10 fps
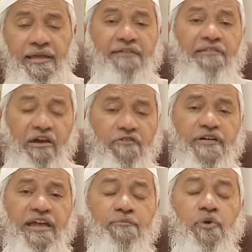He will never
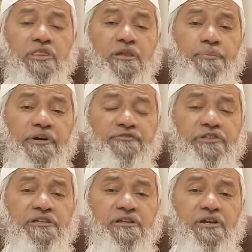forgive, because the
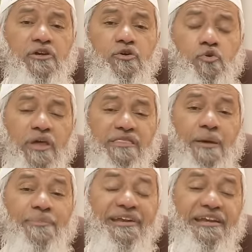person who has
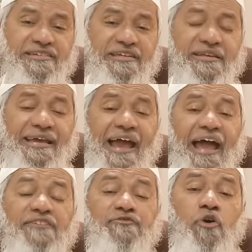committed shirk
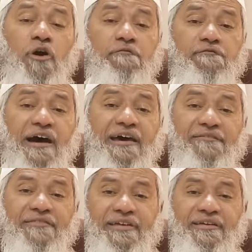has gone far
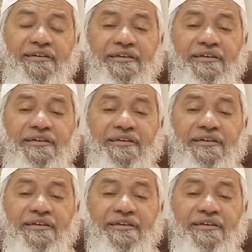away.